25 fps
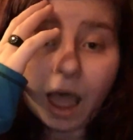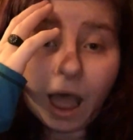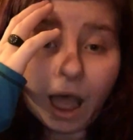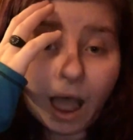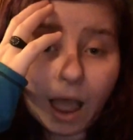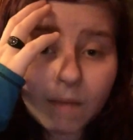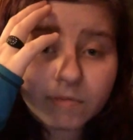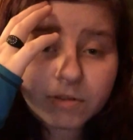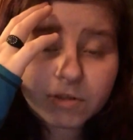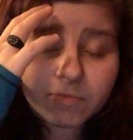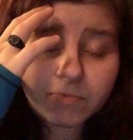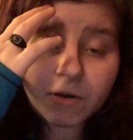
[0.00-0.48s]

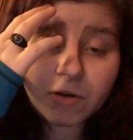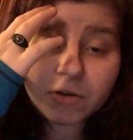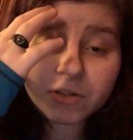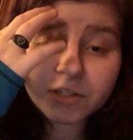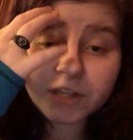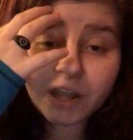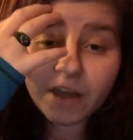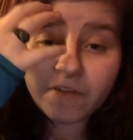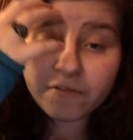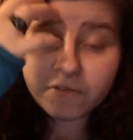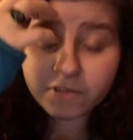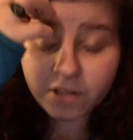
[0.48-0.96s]
I'm supposed
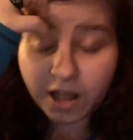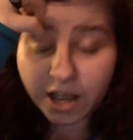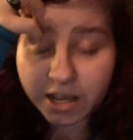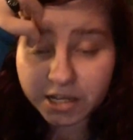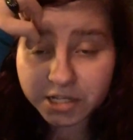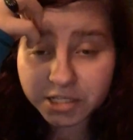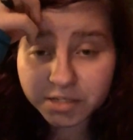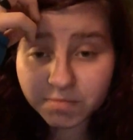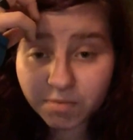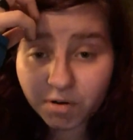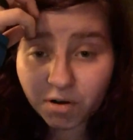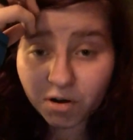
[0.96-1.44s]
to have
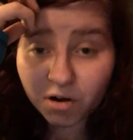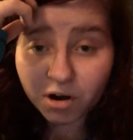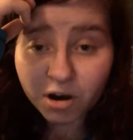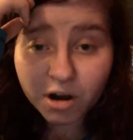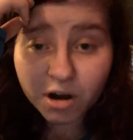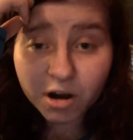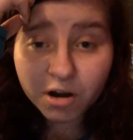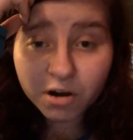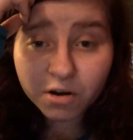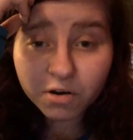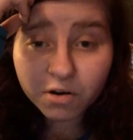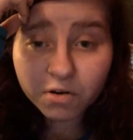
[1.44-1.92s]
class
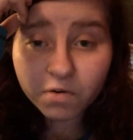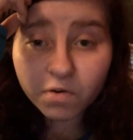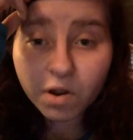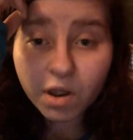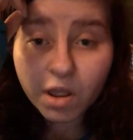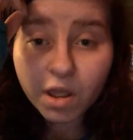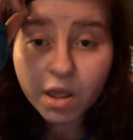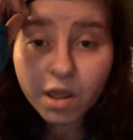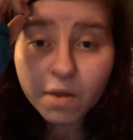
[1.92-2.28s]
tomorrow.